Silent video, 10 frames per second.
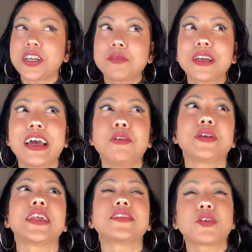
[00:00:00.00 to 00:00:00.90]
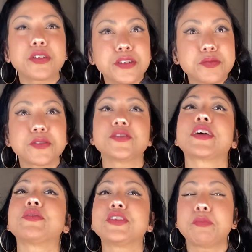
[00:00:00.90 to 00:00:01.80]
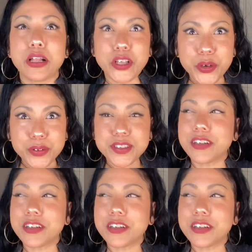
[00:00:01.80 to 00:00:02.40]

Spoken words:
now I'm getting like one of those person like with the bellows.